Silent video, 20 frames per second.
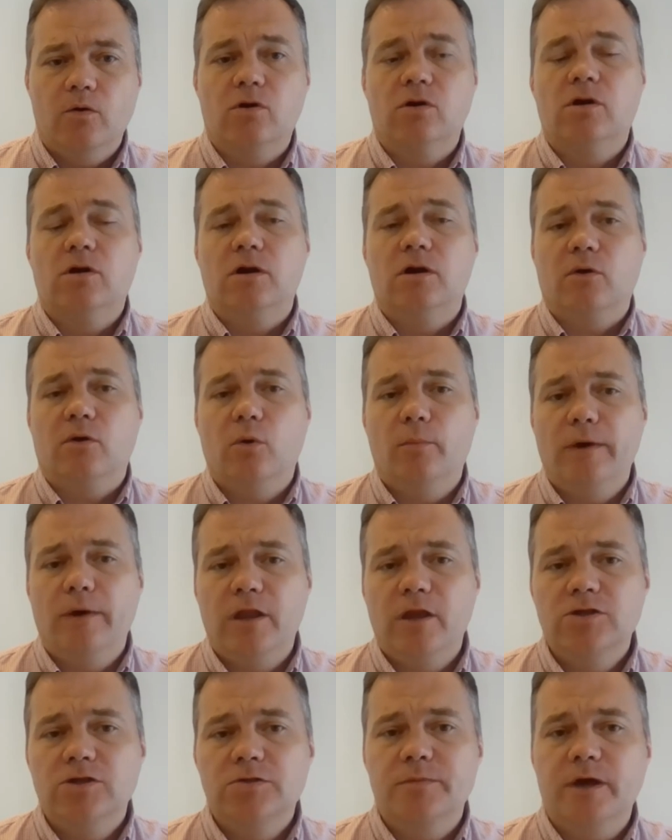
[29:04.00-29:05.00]
home
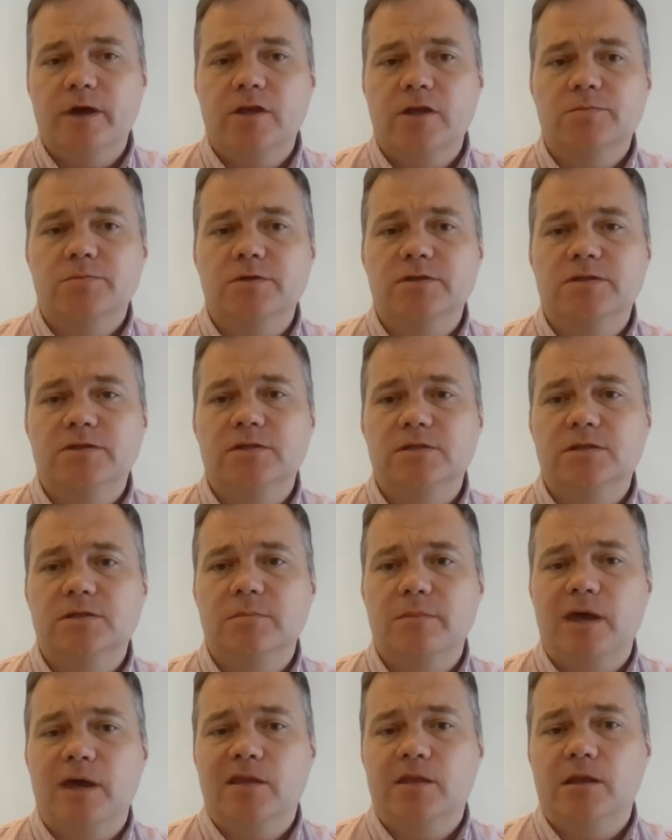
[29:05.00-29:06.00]
energy management
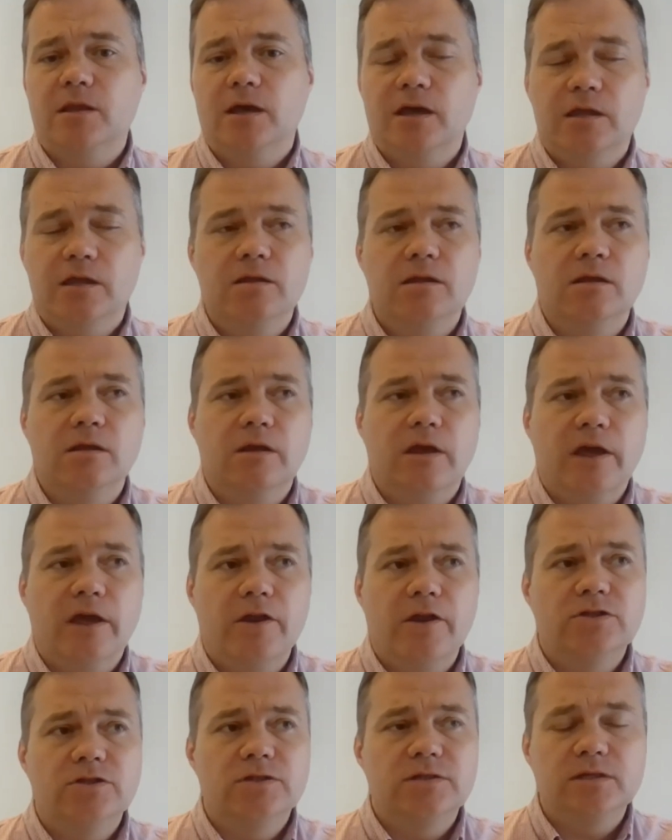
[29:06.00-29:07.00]
system and the
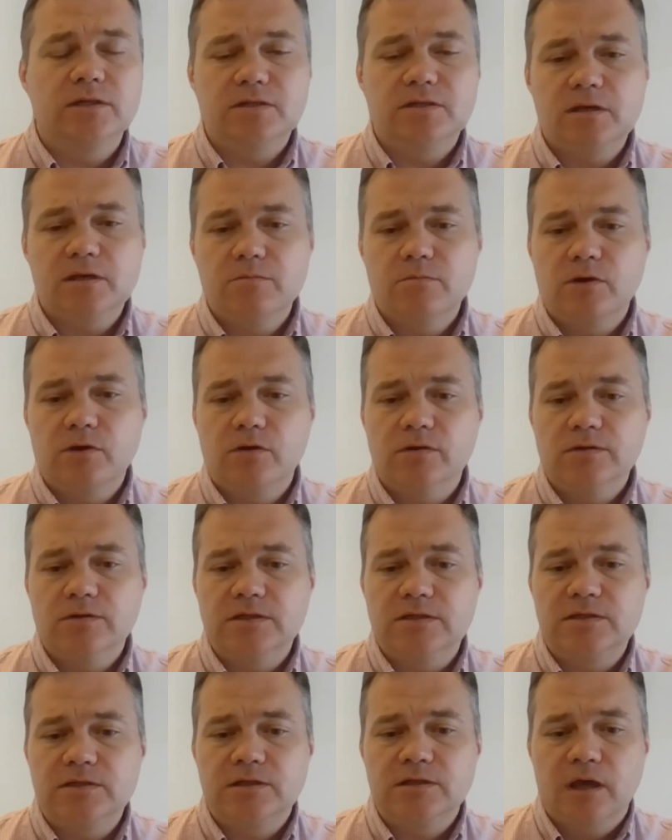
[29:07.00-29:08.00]
energy system, because
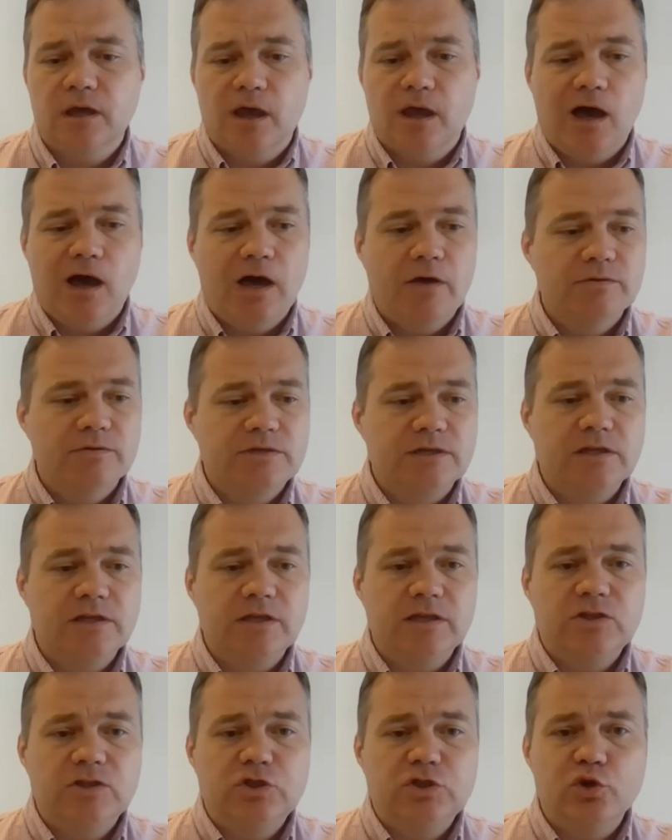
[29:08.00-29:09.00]
I would say
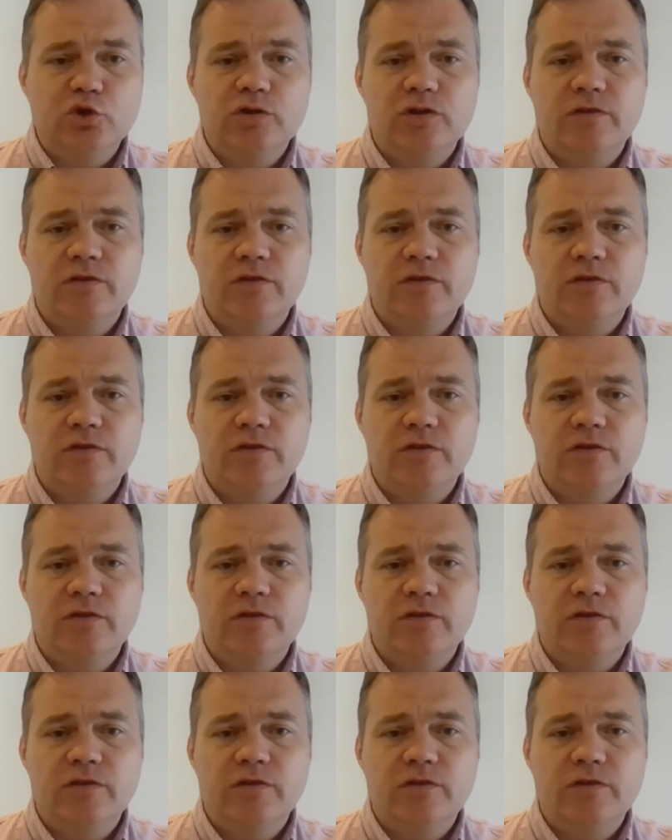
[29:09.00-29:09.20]
it